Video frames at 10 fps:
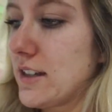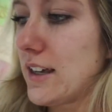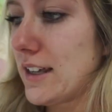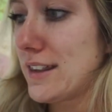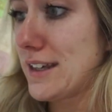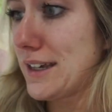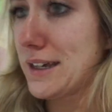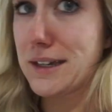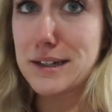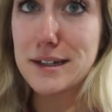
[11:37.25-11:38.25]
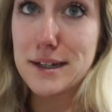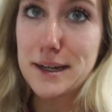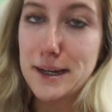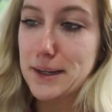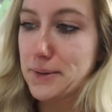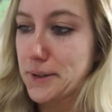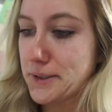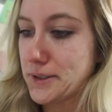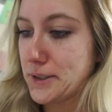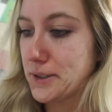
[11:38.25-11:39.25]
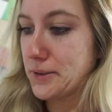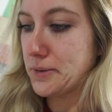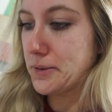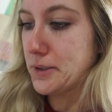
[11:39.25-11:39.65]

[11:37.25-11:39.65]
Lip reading: I think. I don't actually know.